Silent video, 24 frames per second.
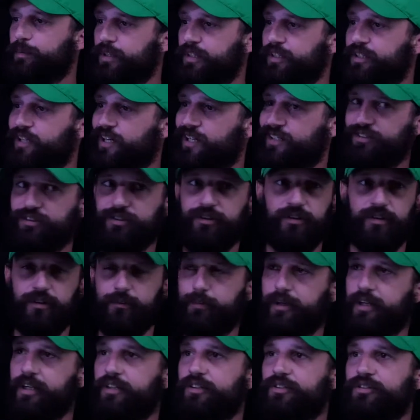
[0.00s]
dozen or a
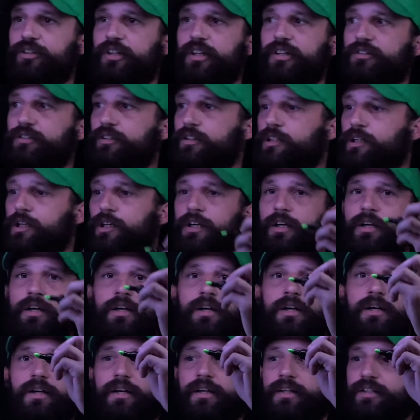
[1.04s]
baker's dozen
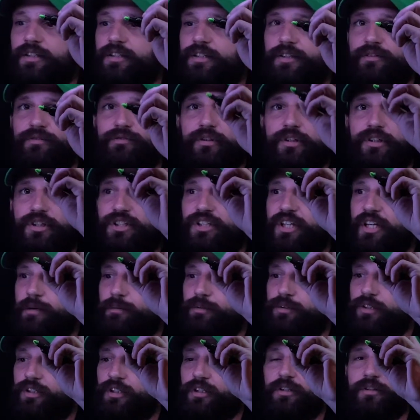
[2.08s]
different shapes
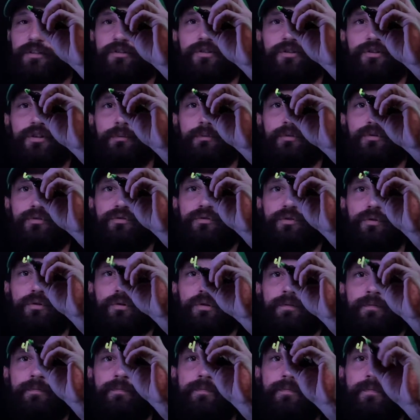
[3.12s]
here. So number
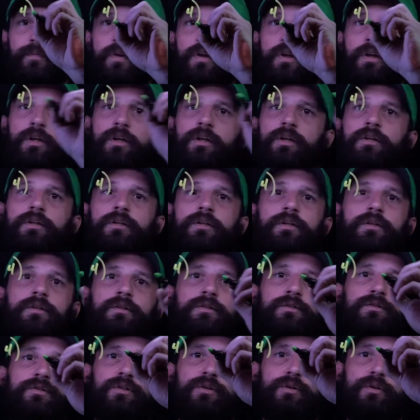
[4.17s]
4,
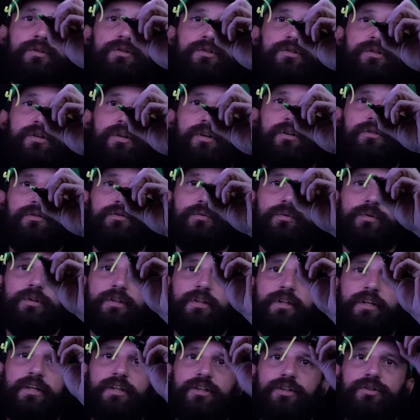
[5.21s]
let's go ahead and start off with
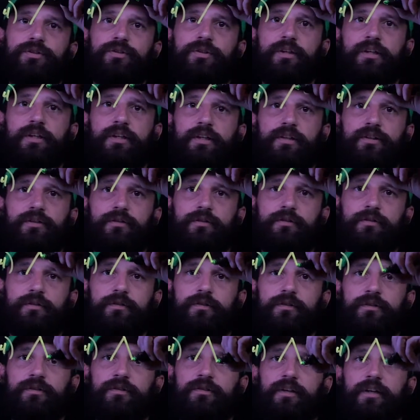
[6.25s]
that triangle
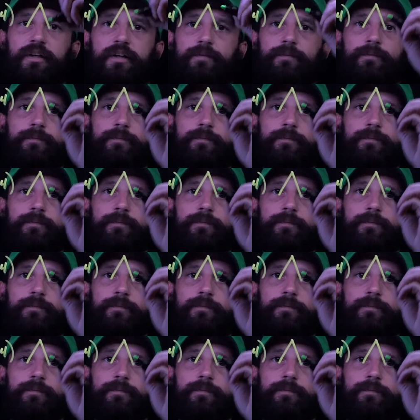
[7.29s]
this side.